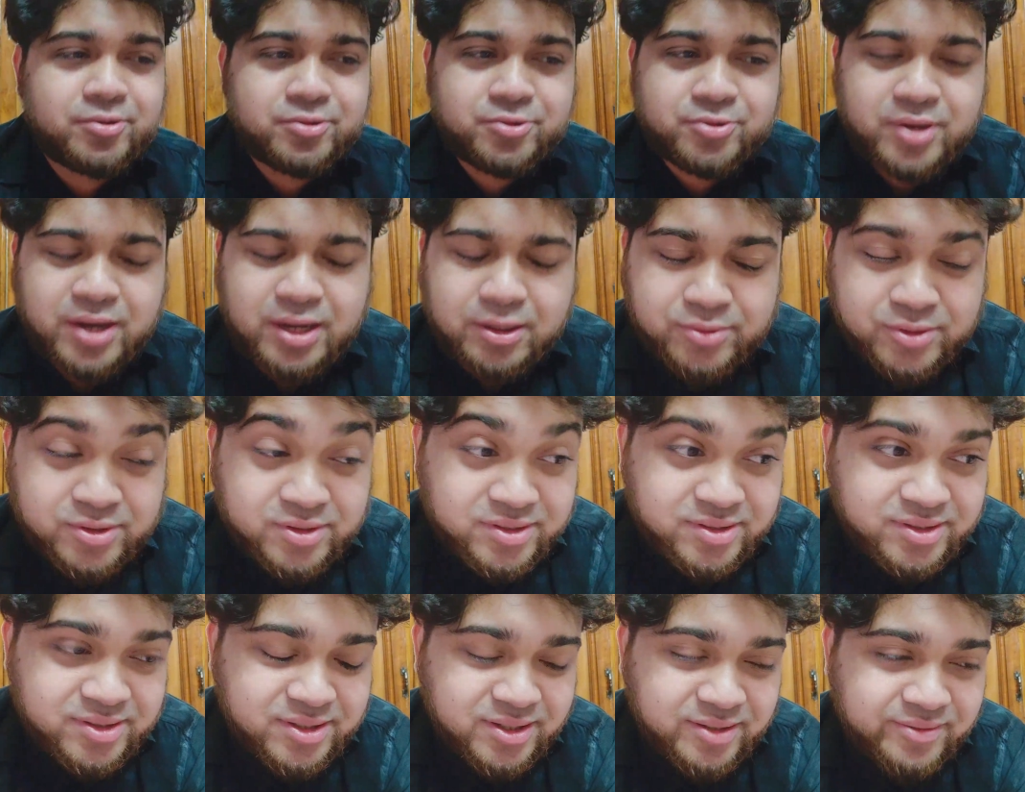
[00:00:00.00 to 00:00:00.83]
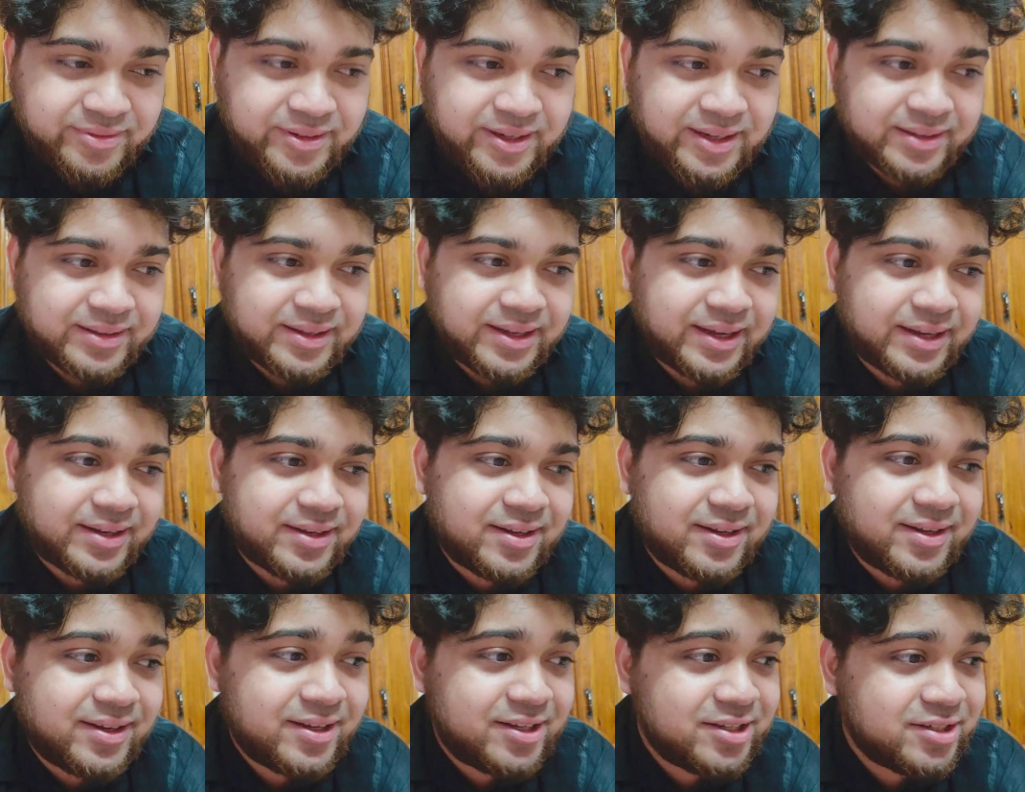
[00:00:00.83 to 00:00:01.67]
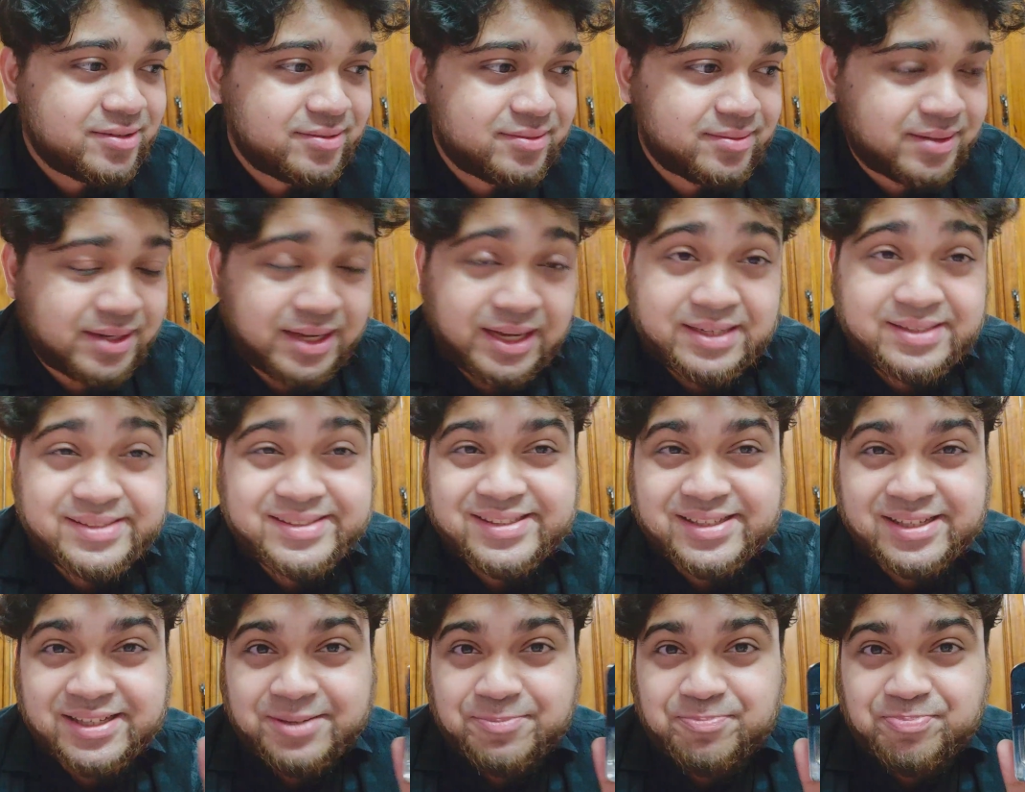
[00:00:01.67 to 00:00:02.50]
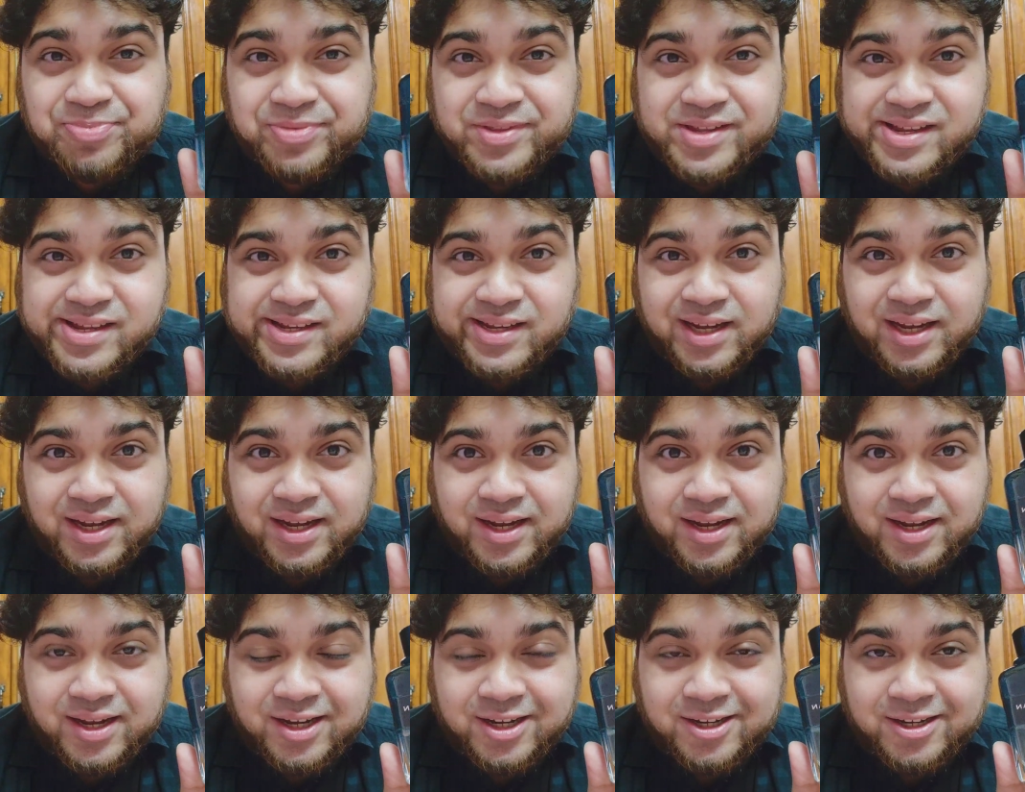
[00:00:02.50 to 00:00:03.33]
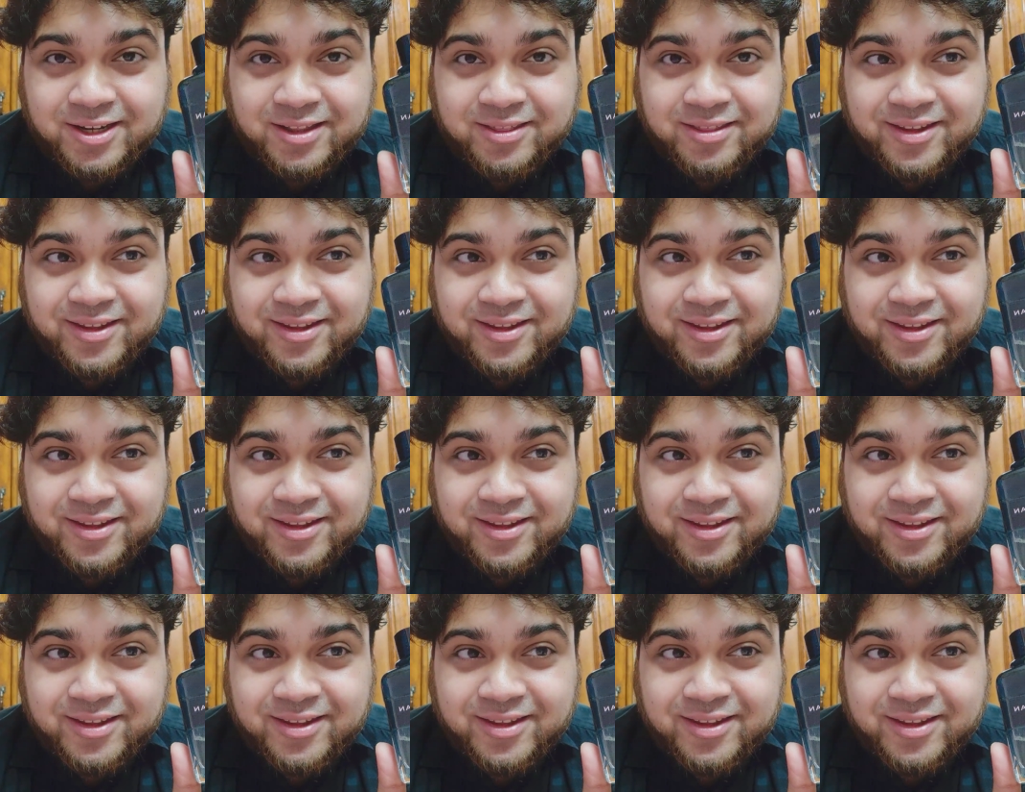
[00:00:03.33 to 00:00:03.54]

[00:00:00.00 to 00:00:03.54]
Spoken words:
trousers and stuff like that, nicely. I